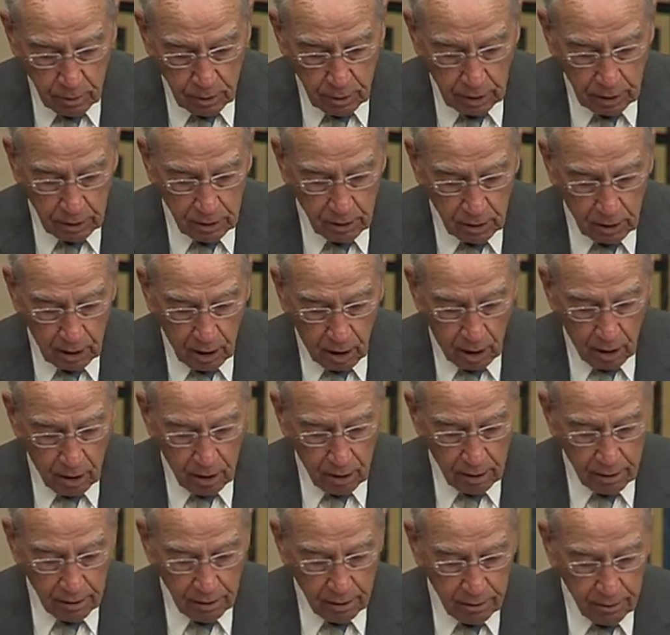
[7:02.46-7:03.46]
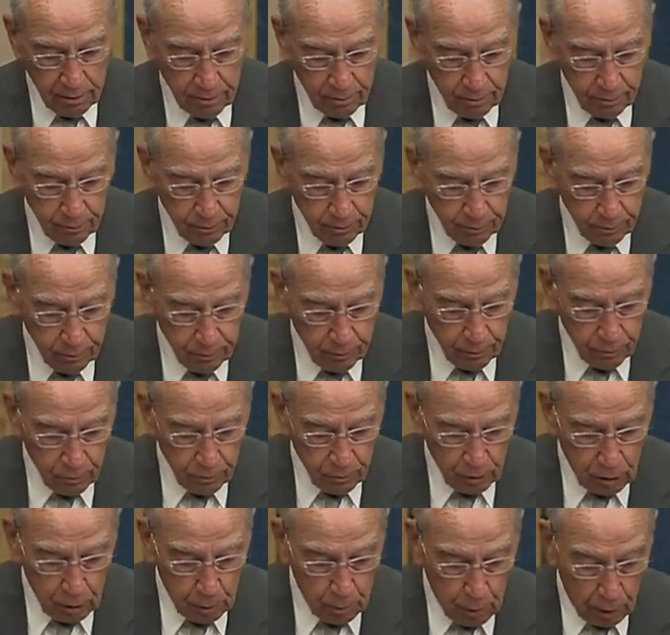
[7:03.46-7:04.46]
and the Garland
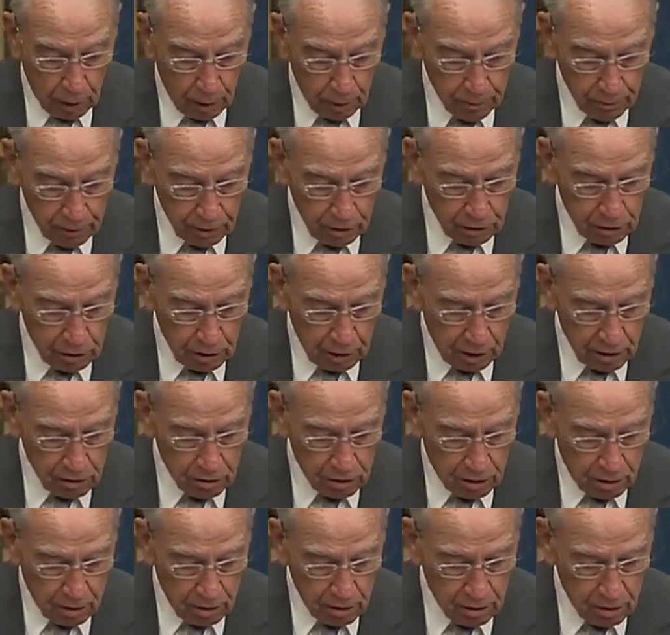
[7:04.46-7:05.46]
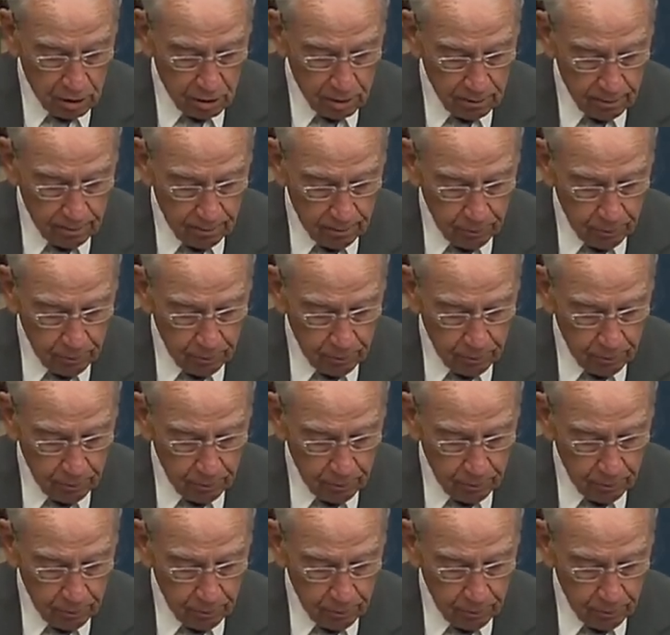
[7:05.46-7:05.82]
Department of Justice